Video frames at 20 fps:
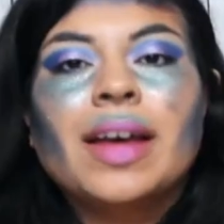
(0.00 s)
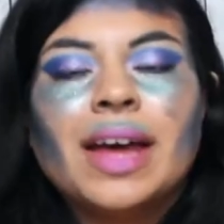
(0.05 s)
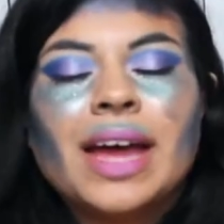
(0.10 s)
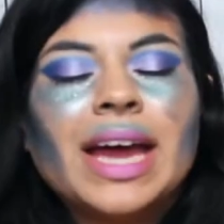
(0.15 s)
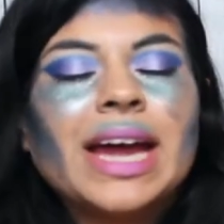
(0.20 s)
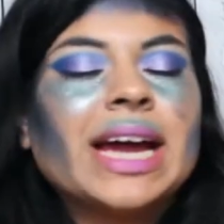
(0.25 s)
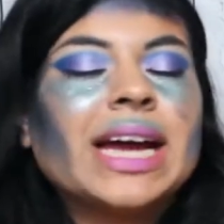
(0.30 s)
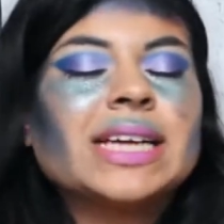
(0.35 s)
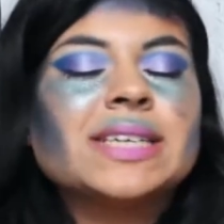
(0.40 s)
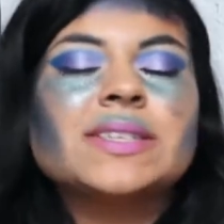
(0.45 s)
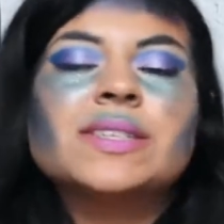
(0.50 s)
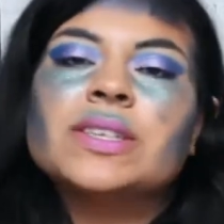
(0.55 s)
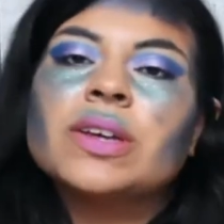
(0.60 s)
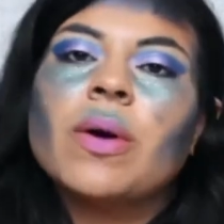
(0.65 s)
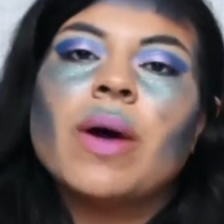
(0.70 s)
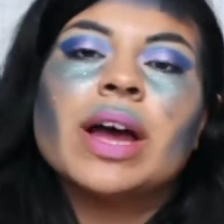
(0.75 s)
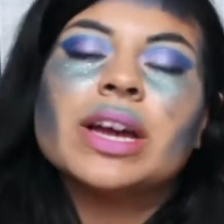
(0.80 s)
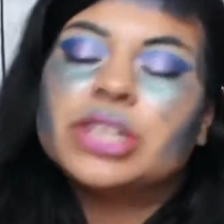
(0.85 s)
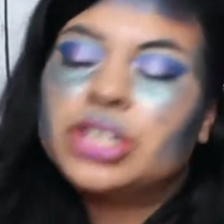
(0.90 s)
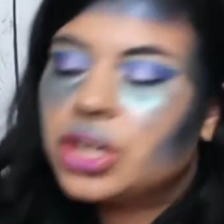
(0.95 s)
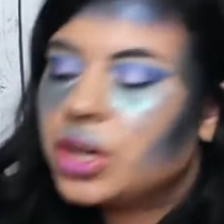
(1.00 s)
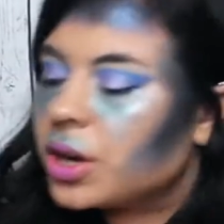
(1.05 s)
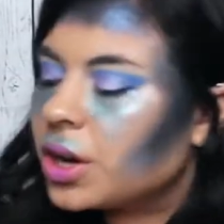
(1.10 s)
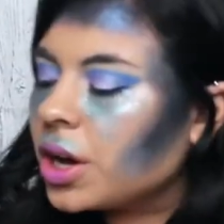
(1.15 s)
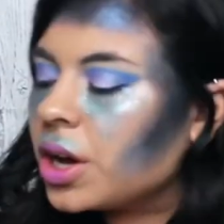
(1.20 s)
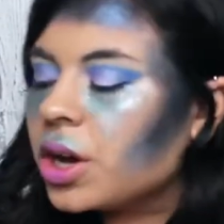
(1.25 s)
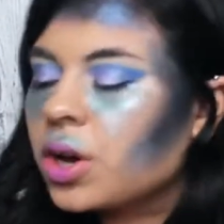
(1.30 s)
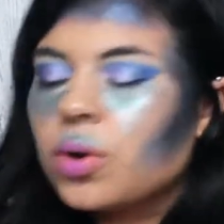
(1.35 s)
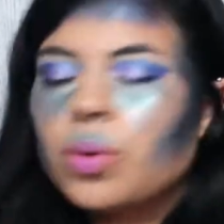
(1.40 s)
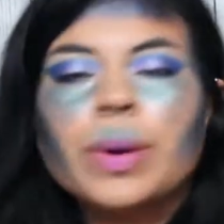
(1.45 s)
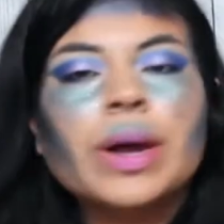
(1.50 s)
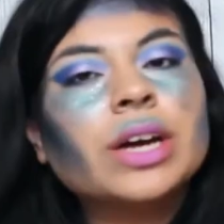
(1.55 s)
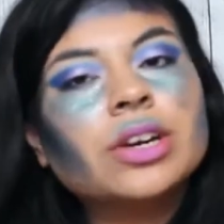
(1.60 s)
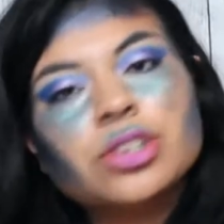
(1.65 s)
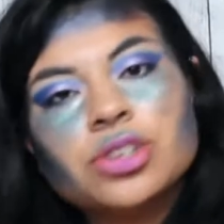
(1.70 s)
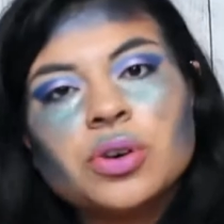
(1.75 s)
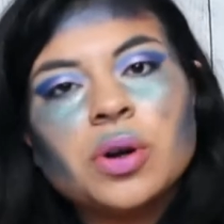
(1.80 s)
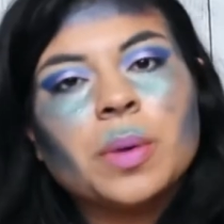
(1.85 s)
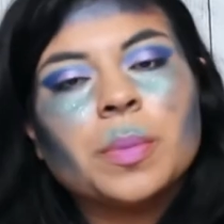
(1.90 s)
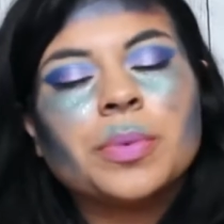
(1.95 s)
Hey guys, so I took a quick
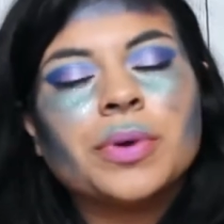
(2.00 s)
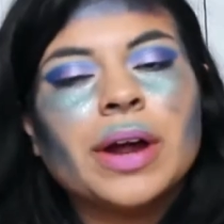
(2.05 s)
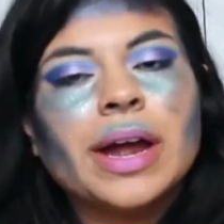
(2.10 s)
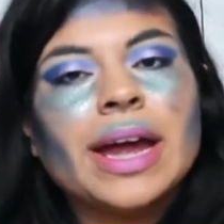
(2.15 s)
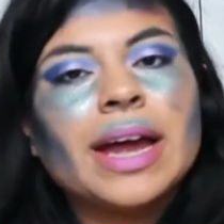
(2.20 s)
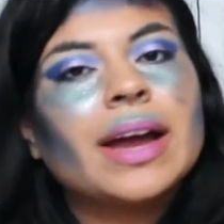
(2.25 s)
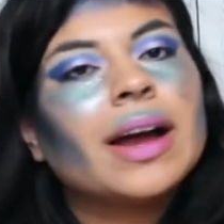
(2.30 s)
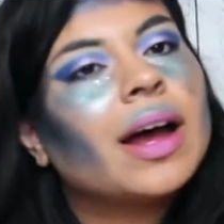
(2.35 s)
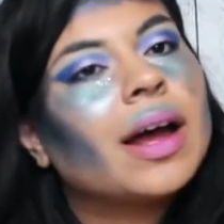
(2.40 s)
short break.